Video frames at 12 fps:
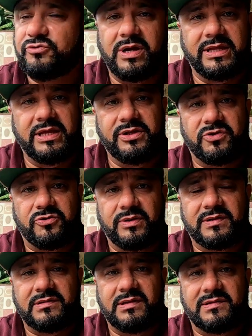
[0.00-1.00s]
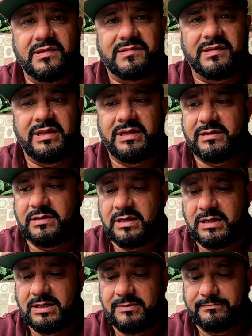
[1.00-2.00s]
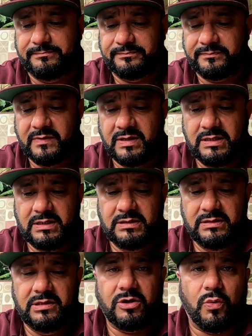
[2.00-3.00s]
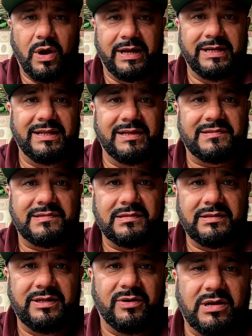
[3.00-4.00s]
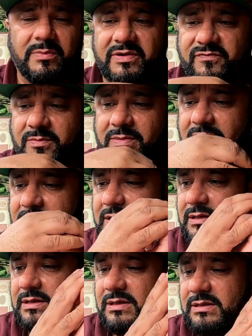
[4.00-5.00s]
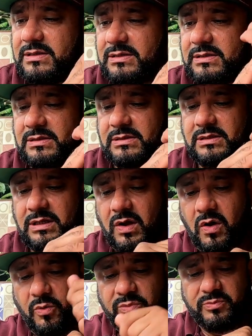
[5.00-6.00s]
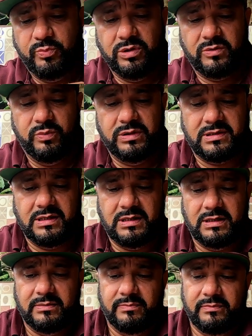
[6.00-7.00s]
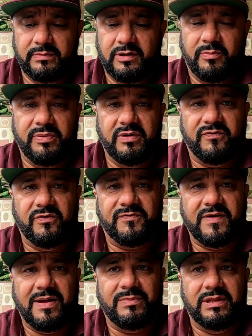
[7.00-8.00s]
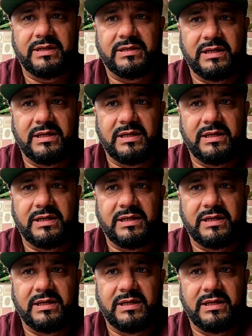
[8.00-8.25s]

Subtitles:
Trying to get used to the city, the quietness, coming from a home with beautiful family.